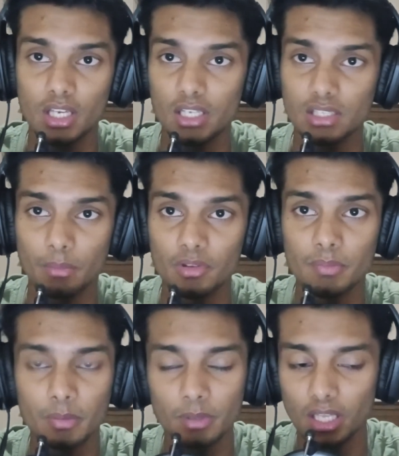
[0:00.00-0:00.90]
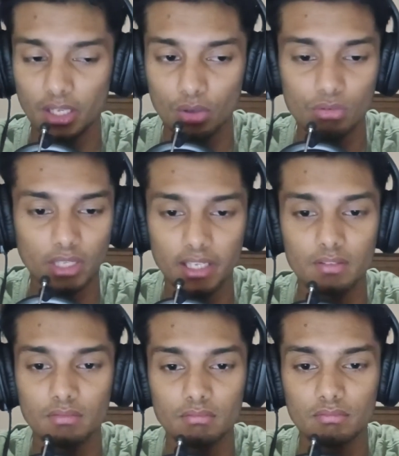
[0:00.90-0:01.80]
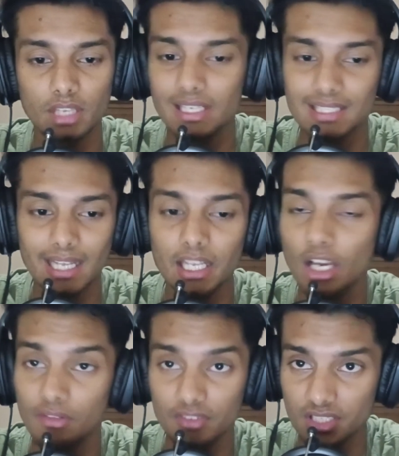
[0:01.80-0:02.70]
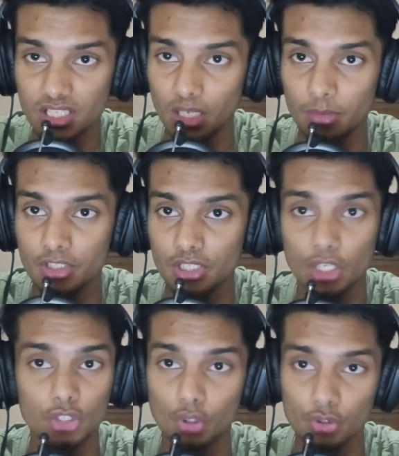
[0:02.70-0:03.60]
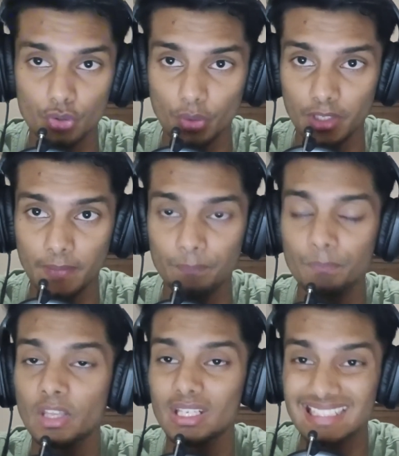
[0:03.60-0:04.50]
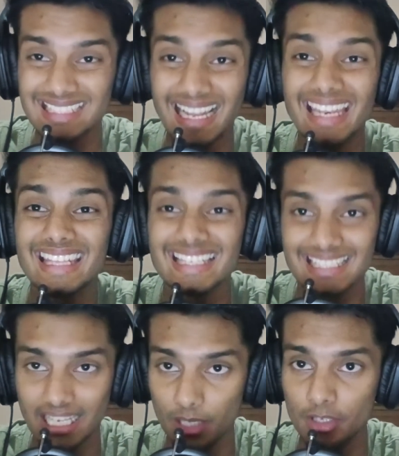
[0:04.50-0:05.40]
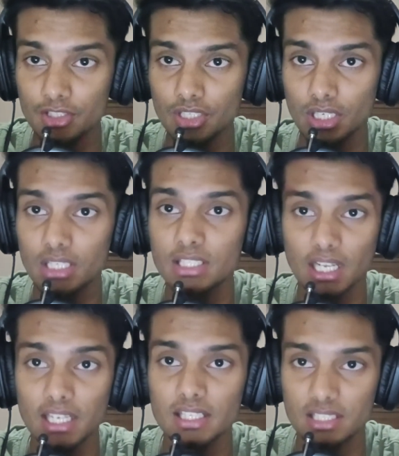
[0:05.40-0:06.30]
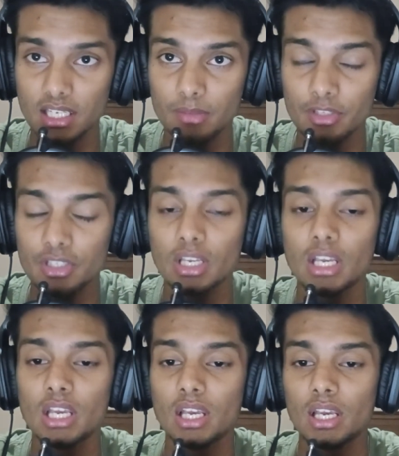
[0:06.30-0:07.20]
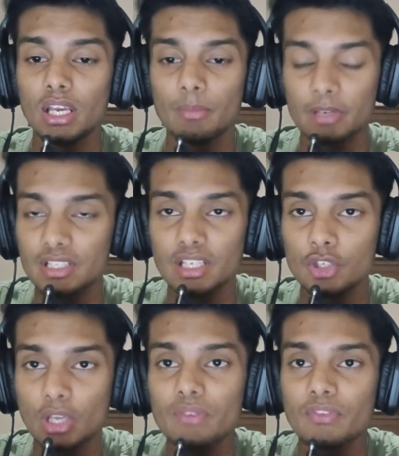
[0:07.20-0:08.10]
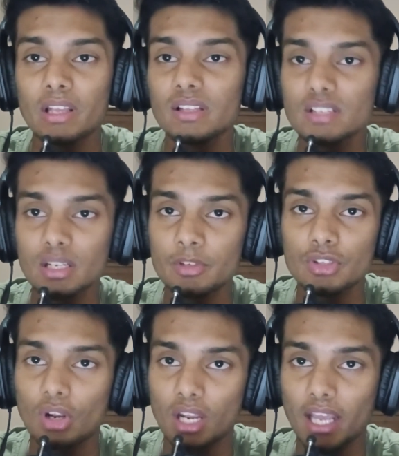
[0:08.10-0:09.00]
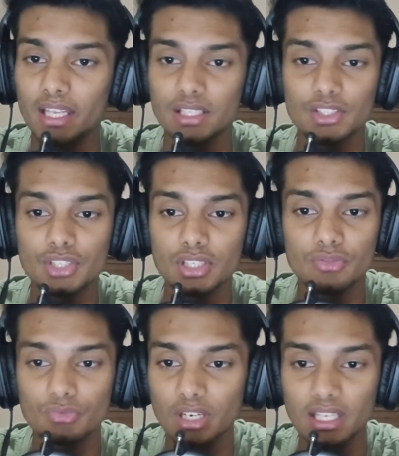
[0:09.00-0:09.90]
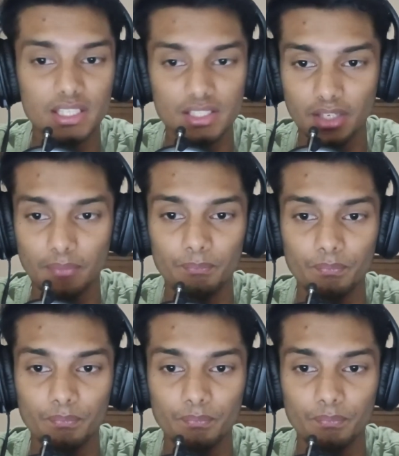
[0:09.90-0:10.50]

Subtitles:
Some of the people I know, like they study out of the syllabus. Don't do it. Study the syllabus. Study the syllabus because you can find the syllabus online. It's really easy.